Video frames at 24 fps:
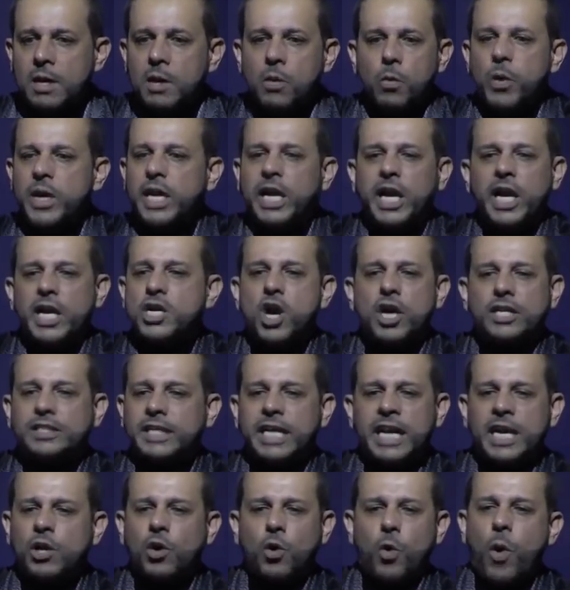we cannot
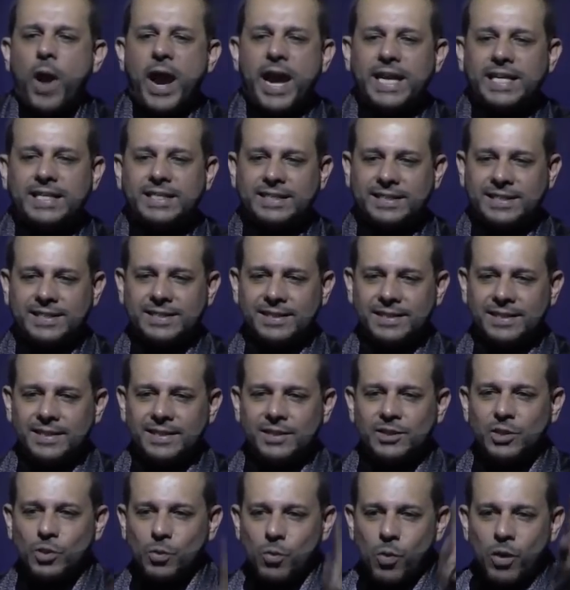equate
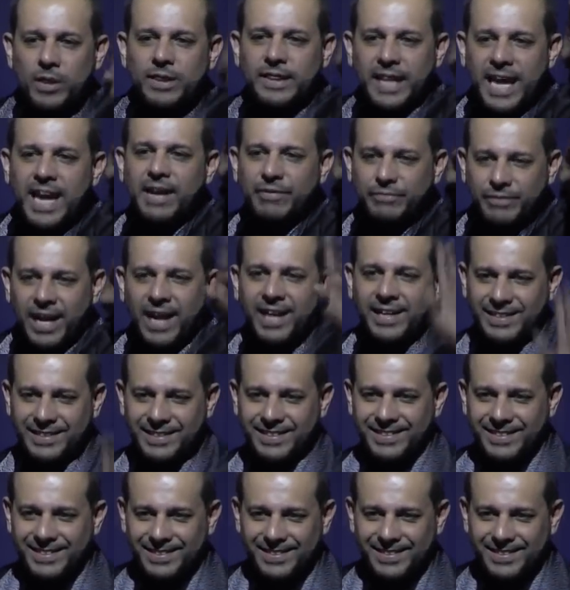to what they have done.